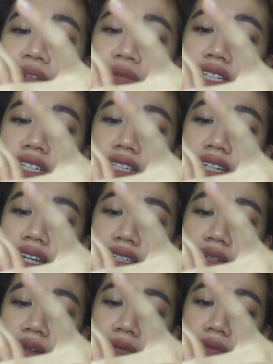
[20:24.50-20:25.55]
Let me just say
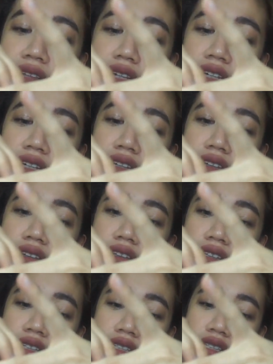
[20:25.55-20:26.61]
something.
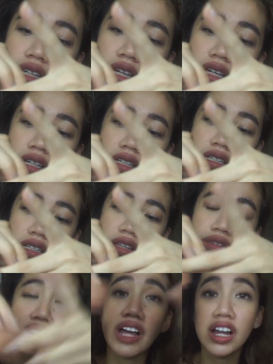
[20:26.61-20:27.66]
This is
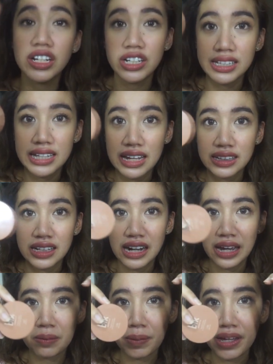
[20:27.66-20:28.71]

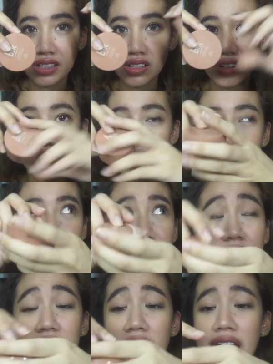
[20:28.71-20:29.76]
399 pesos.
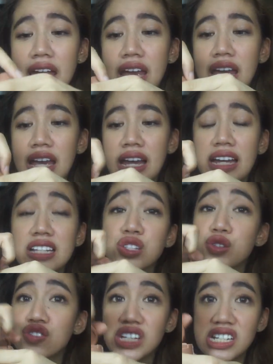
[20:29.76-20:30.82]

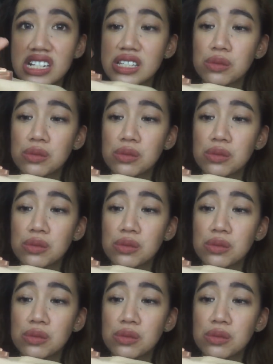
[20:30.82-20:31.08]
It's really